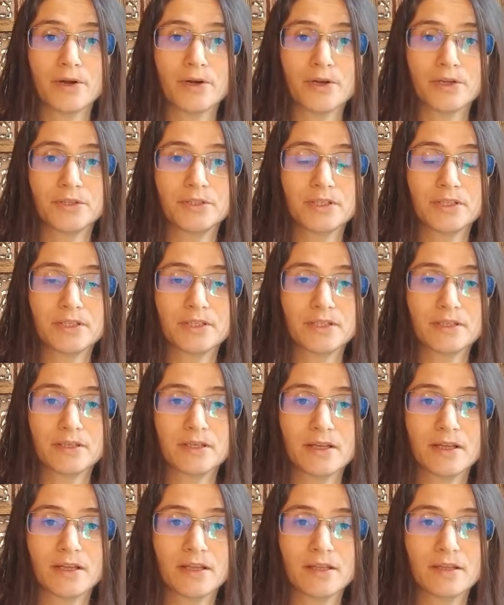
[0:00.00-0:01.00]
are
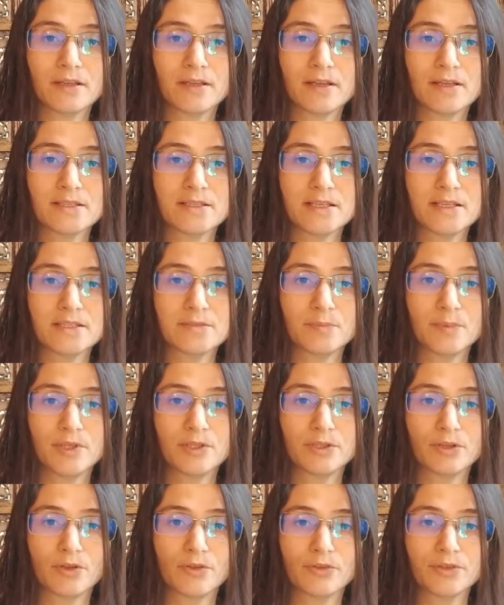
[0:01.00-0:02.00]
conducting an
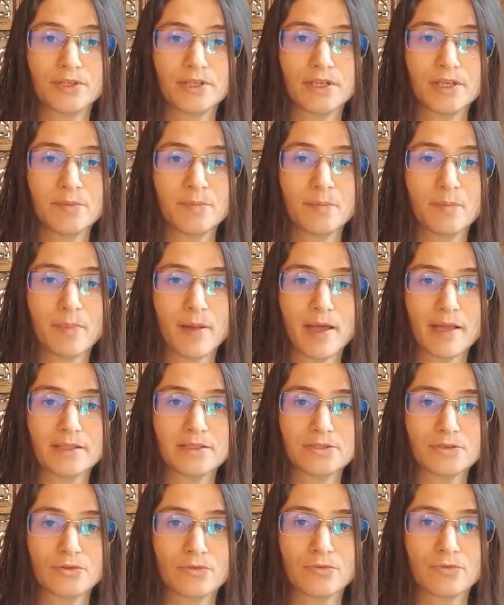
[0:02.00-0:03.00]
assessment on the
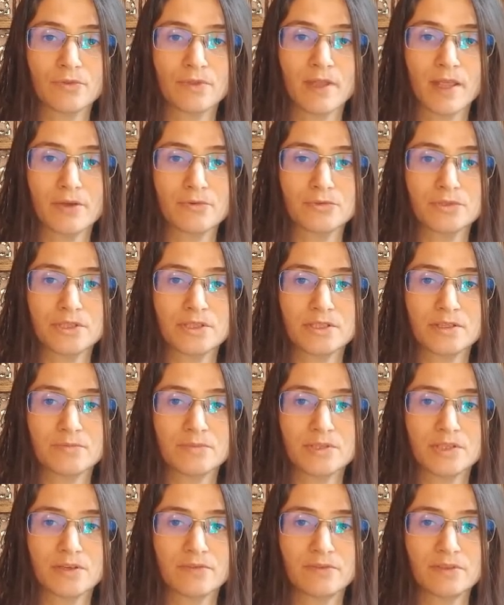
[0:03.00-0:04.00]
impacts on
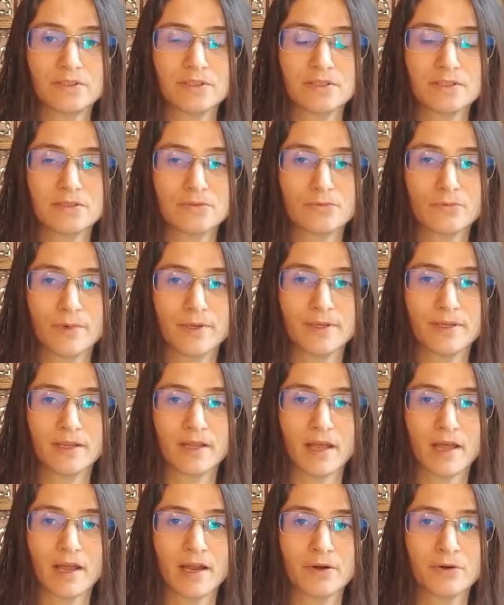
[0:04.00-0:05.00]
ecosystem services
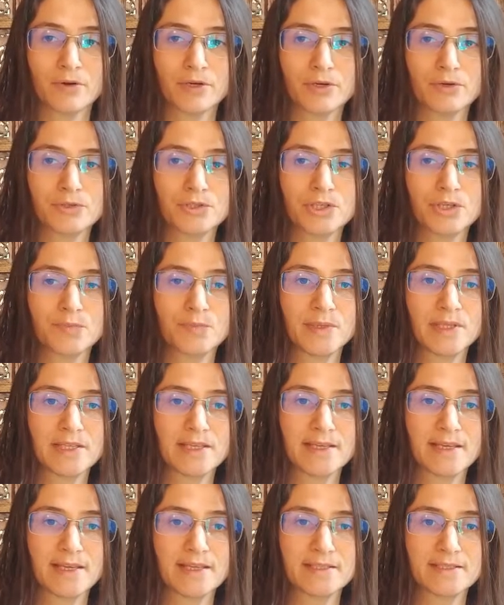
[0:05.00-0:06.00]
when agriculture
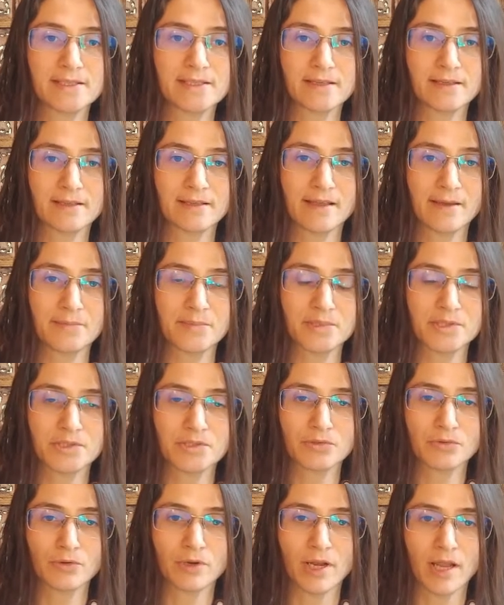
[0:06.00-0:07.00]
mitigates and
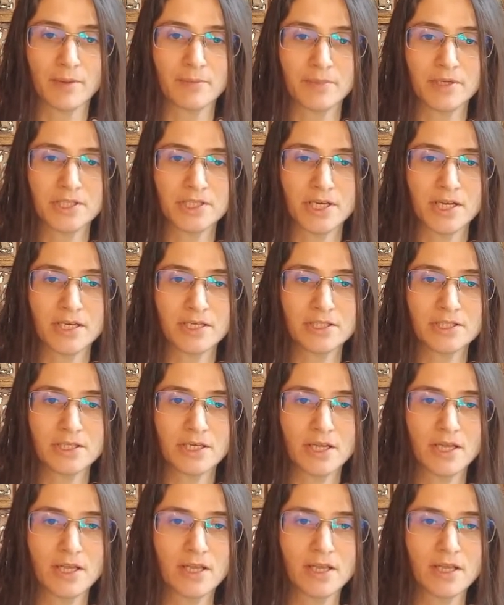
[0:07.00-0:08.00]
adapts to climate change.